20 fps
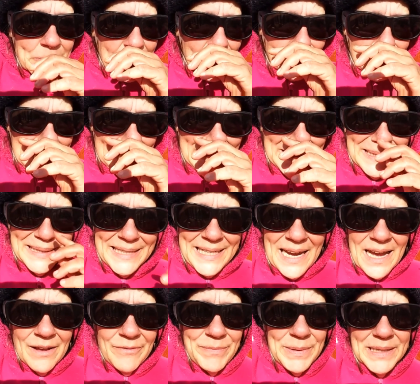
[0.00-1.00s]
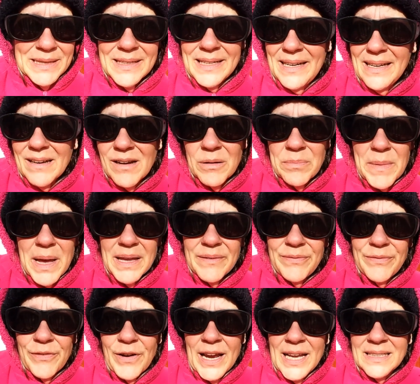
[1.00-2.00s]
Recently, I've been leaning on my
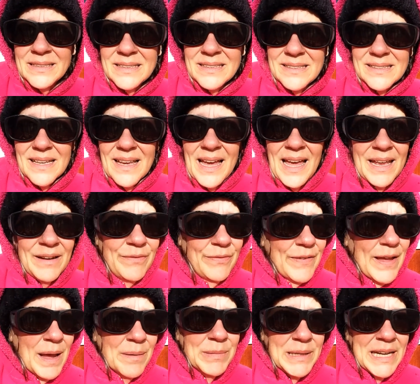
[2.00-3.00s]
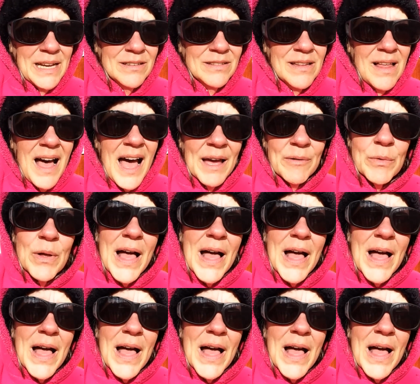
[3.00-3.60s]
friends and family a lot.